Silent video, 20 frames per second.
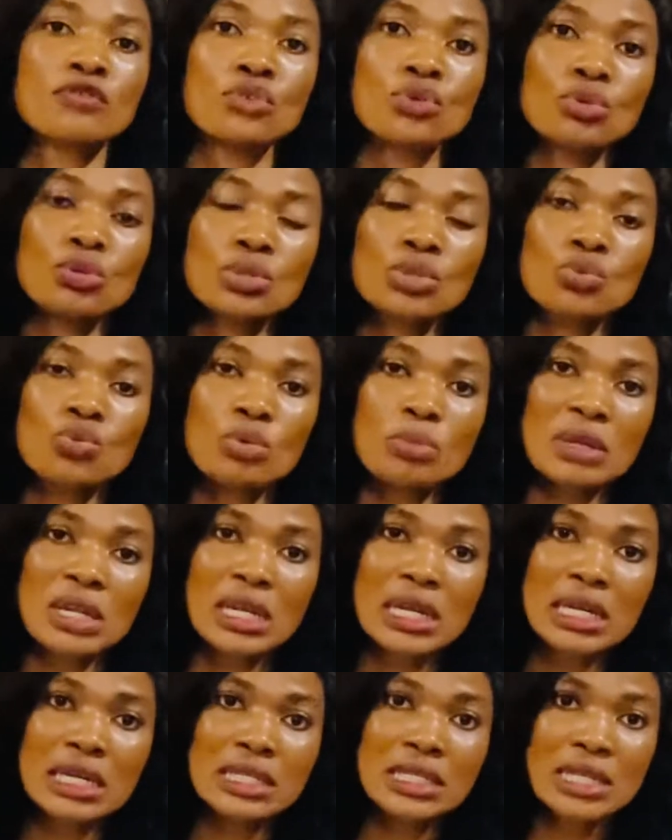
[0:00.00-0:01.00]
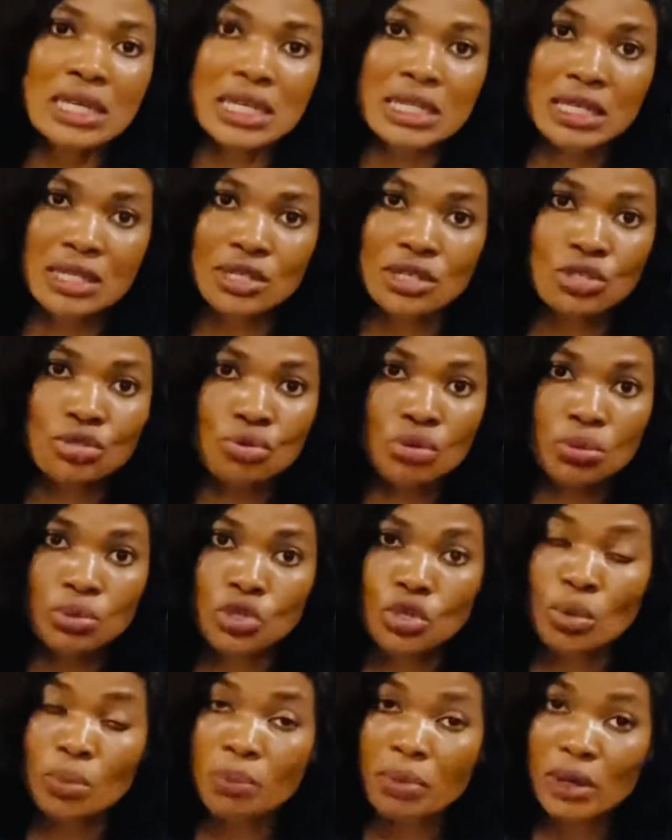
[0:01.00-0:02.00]
used will be linked in the
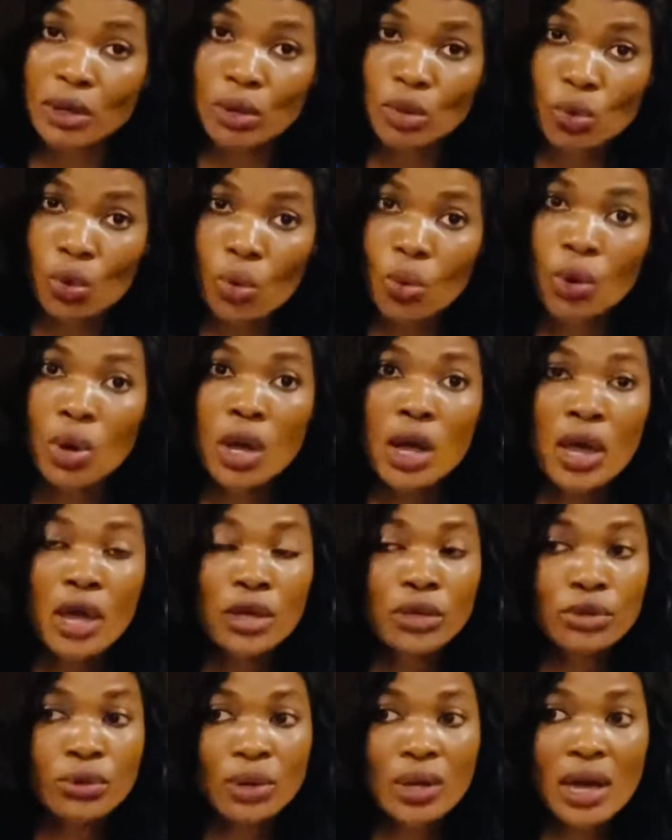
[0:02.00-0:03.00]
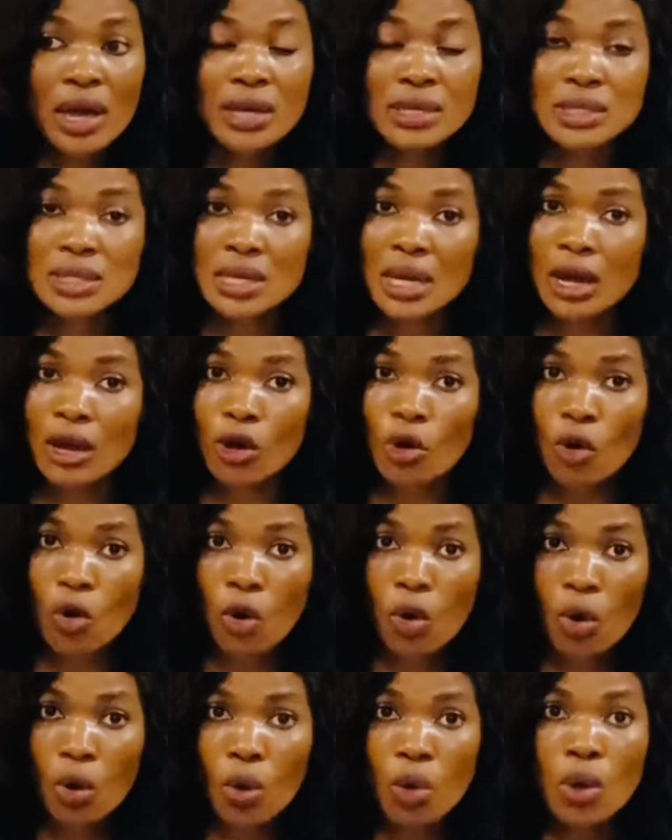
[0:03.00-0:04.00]
description below. You guys can
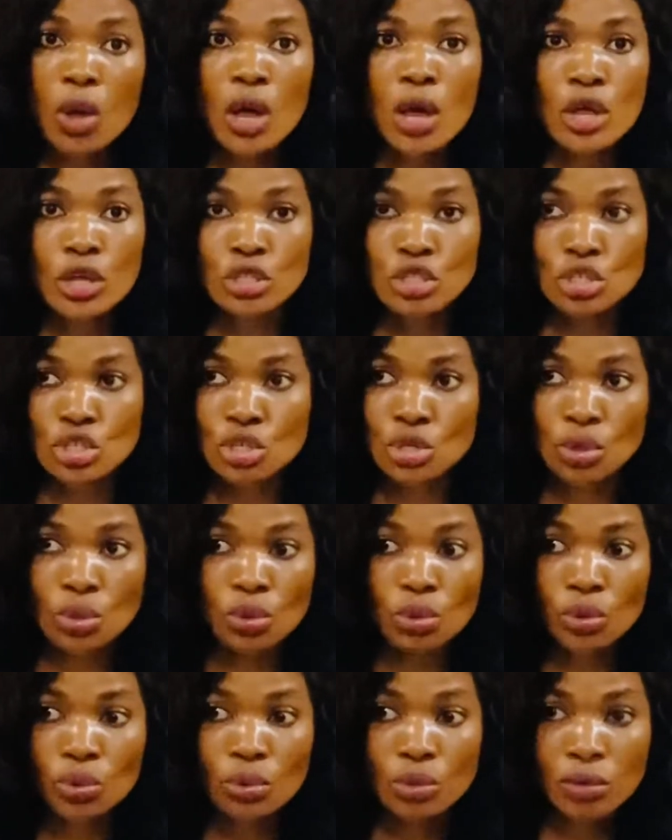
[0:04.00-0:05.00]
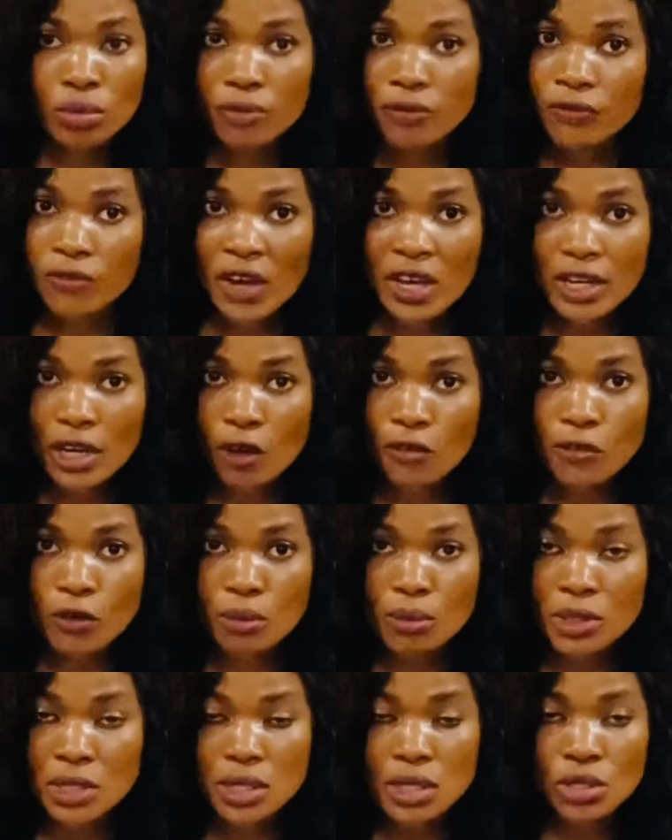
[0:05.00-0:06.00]
call to find out from
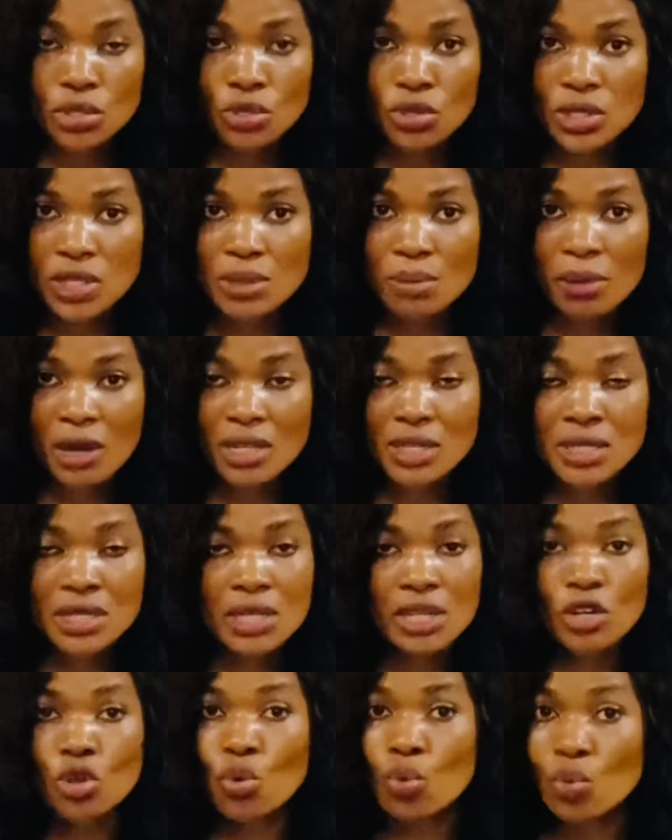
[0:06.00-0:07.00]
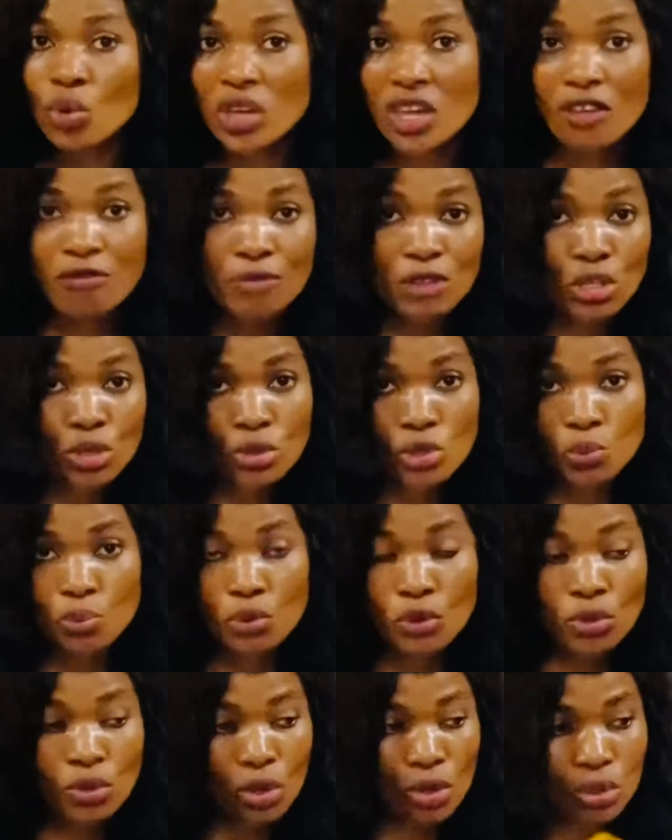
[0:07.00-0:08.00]
Mrs. UC Madison who gave me those
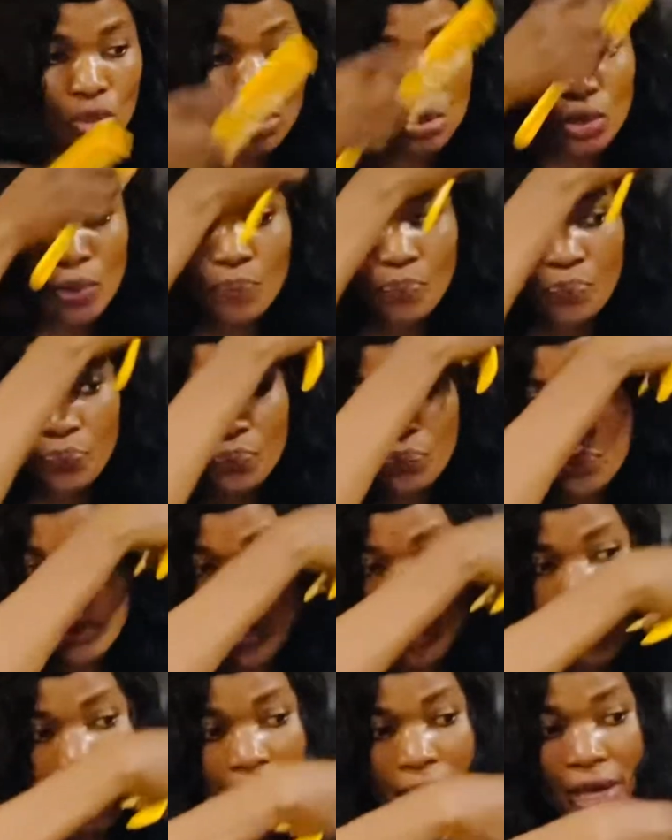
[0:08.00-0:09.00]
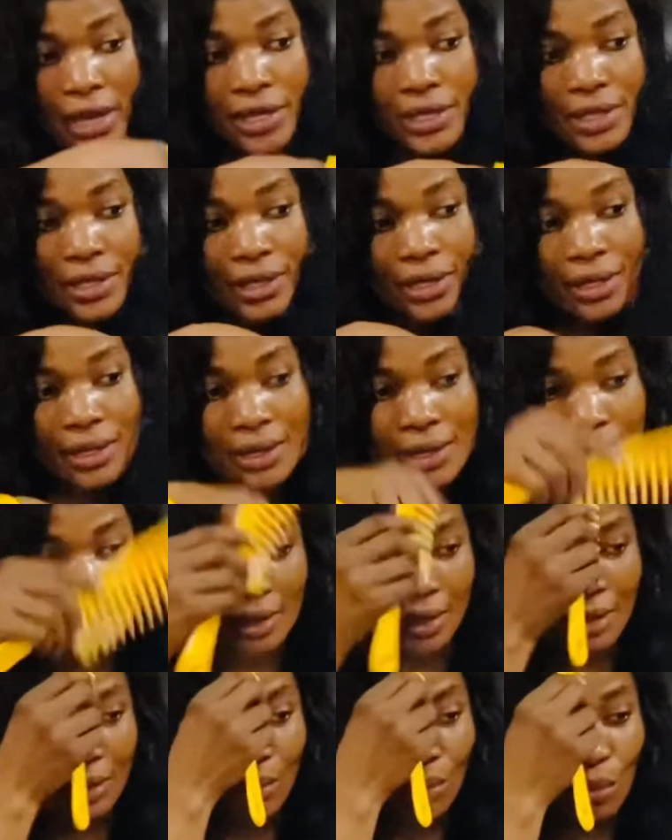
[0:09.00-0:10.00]
products. Guys,
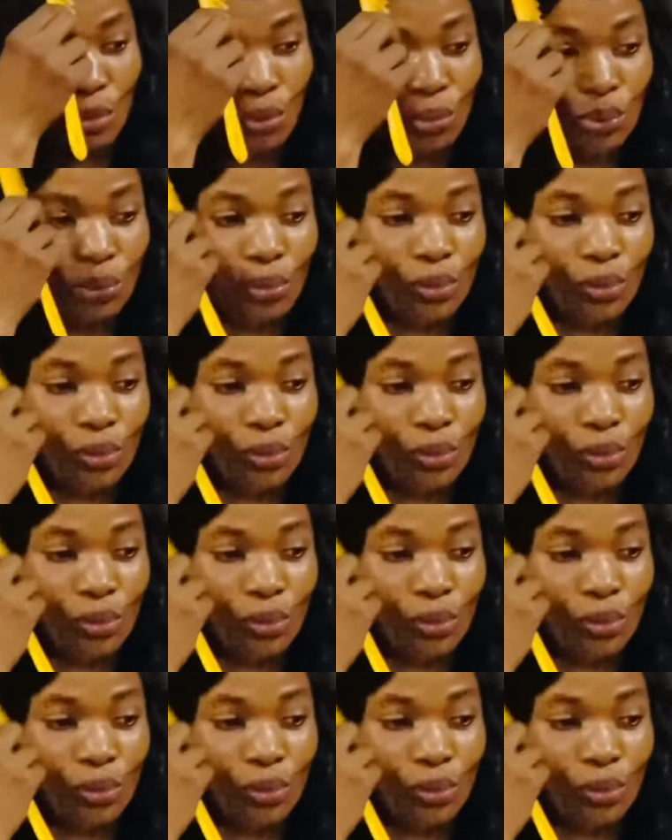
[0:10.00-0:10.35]
whoa,